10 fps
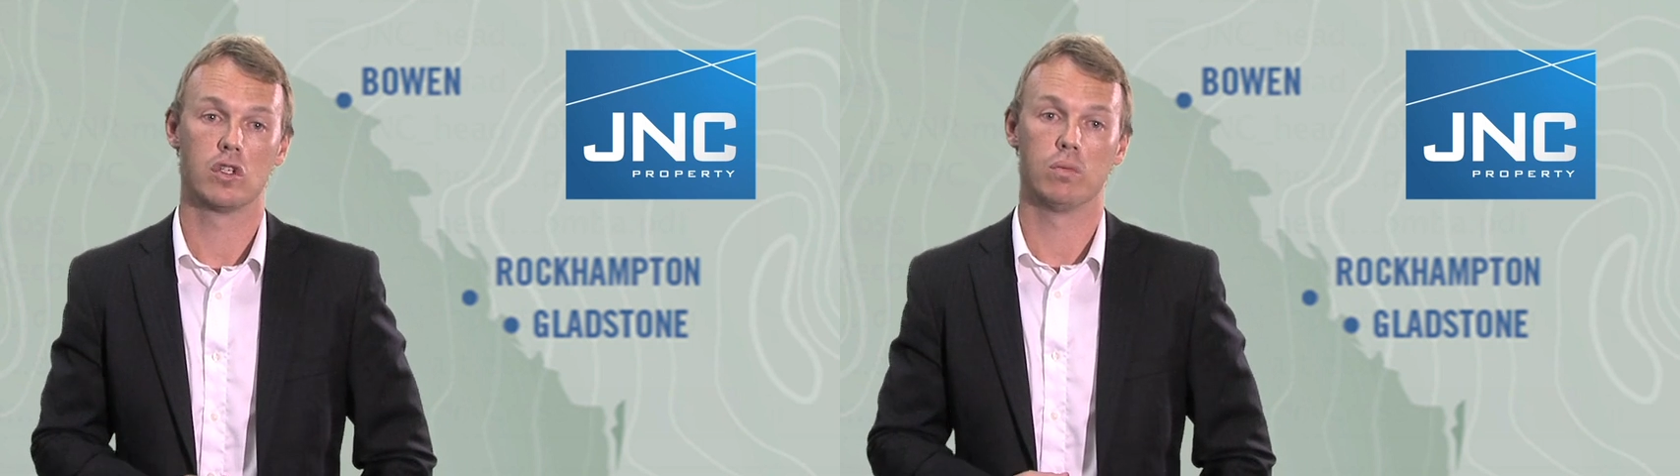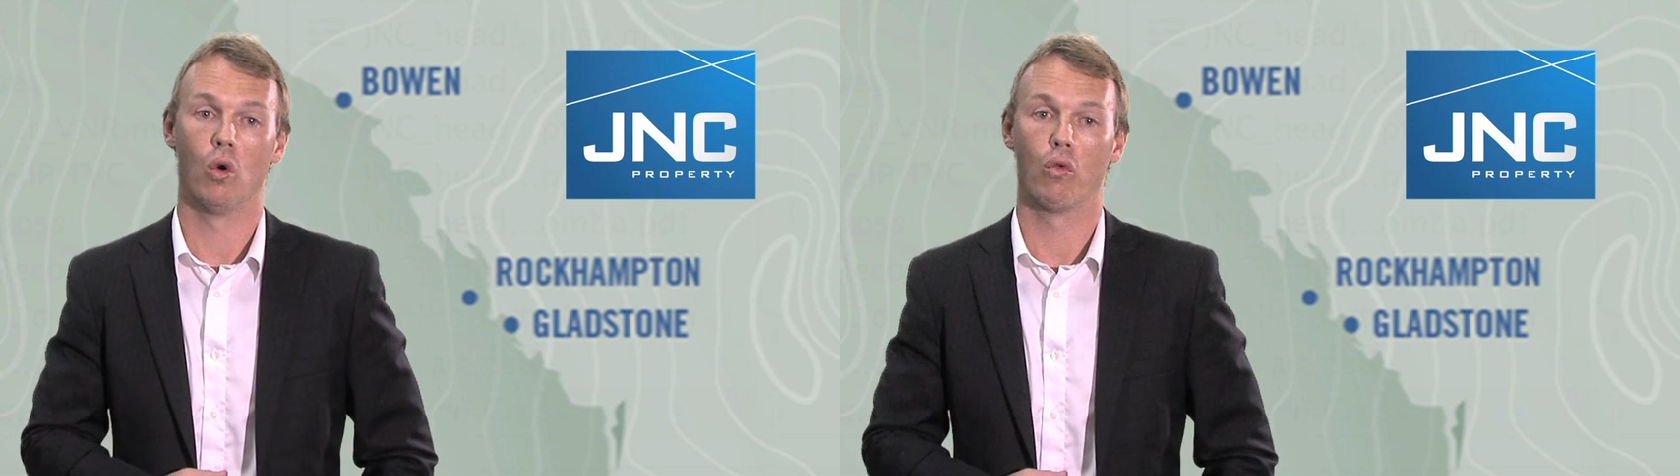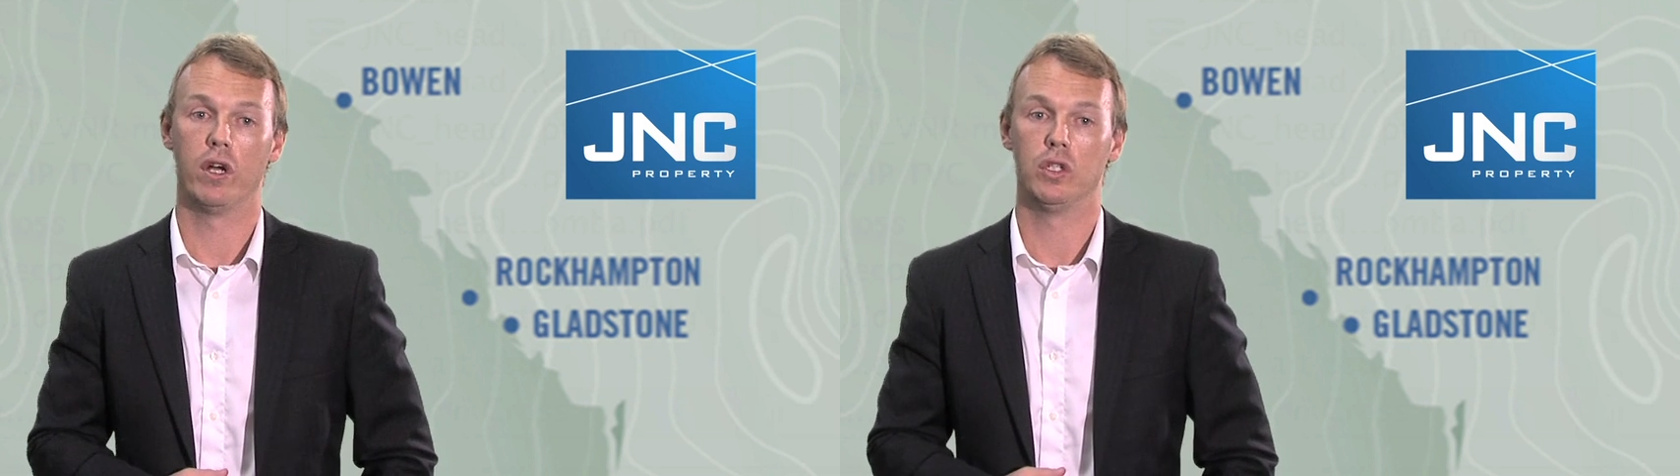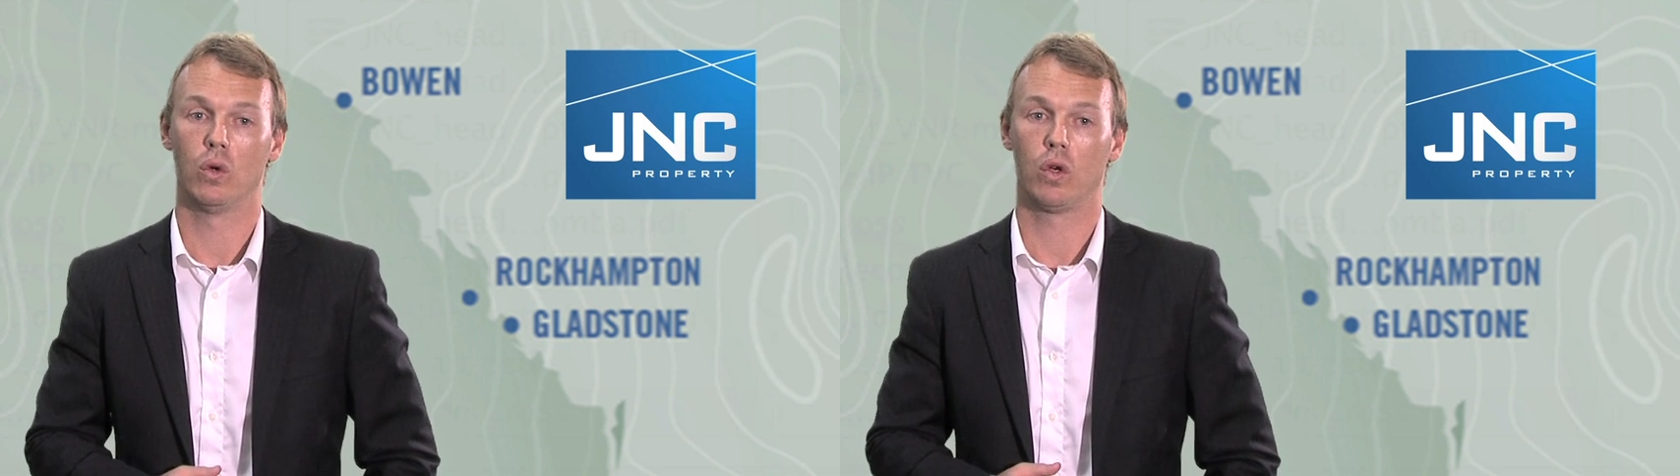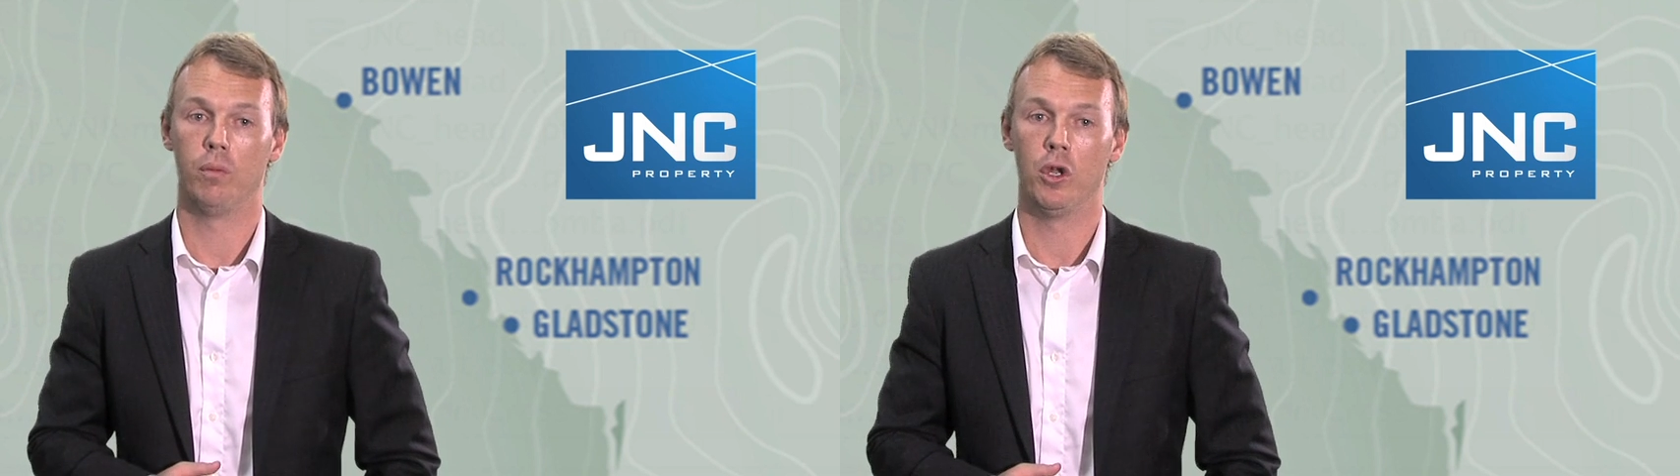small
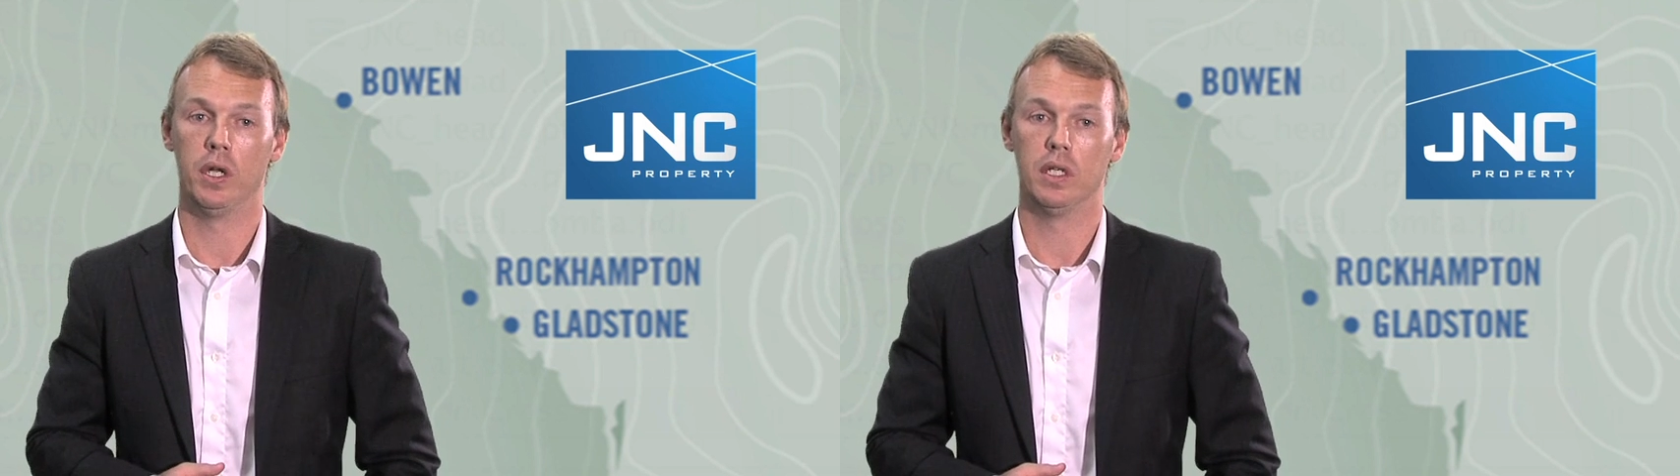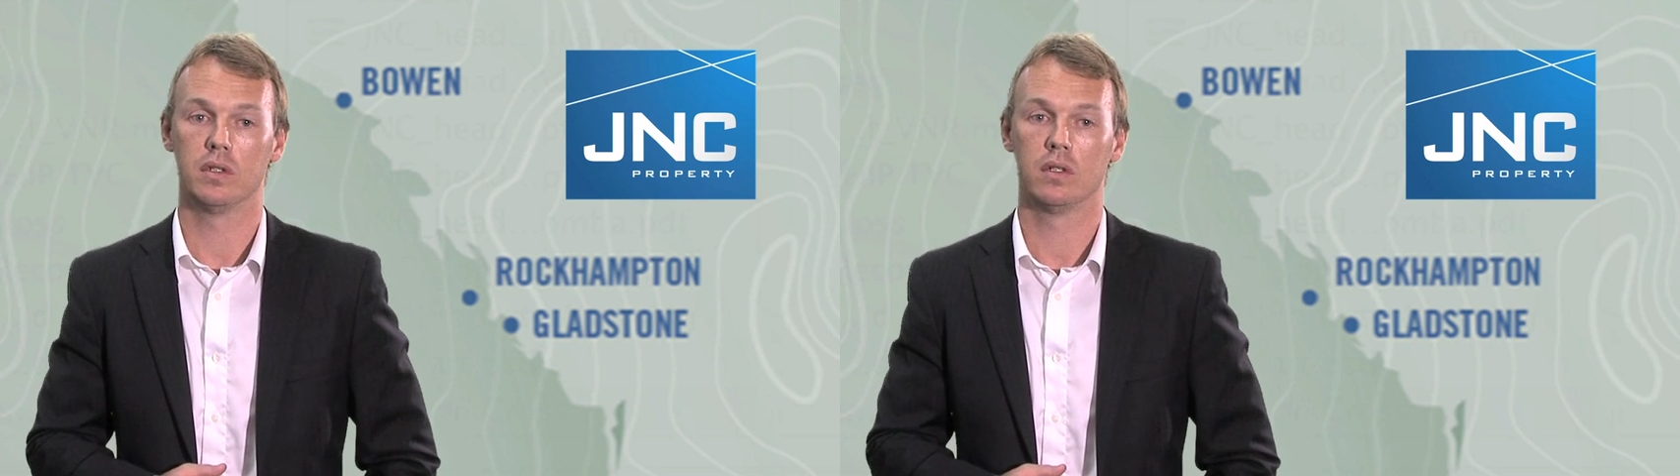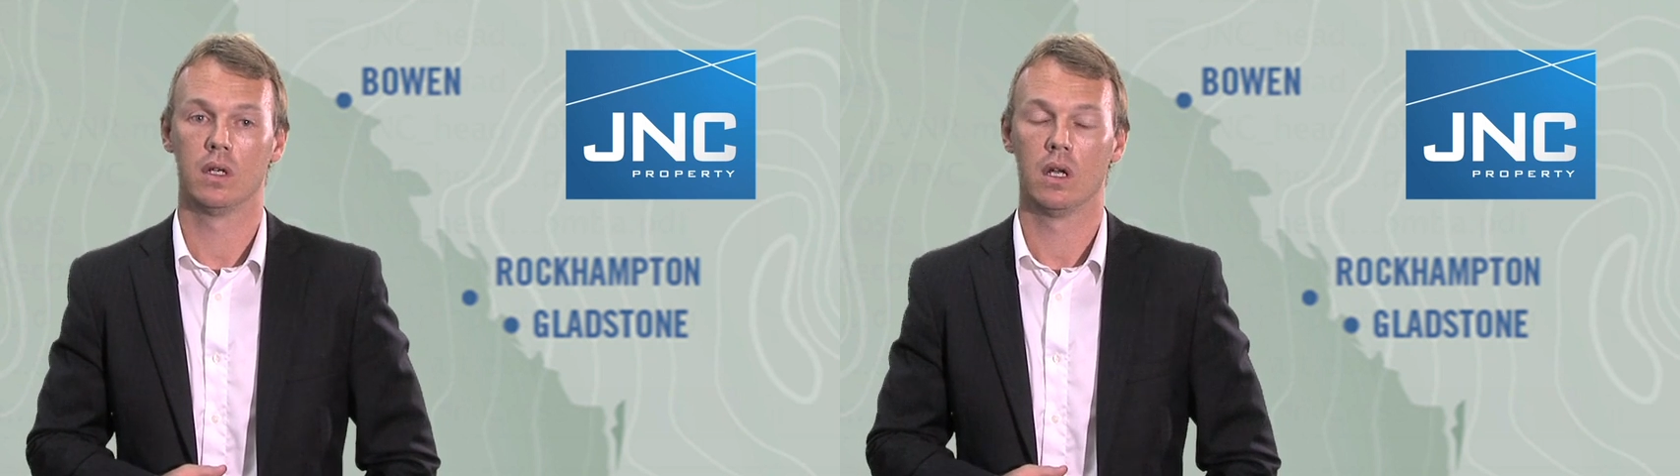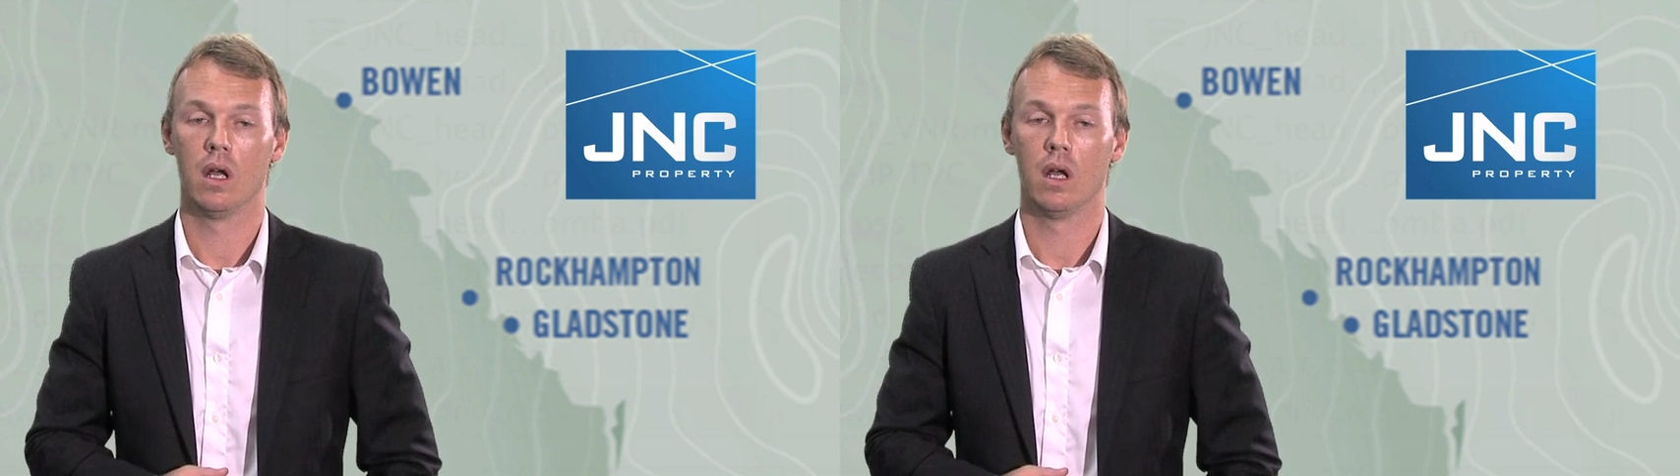regional communities.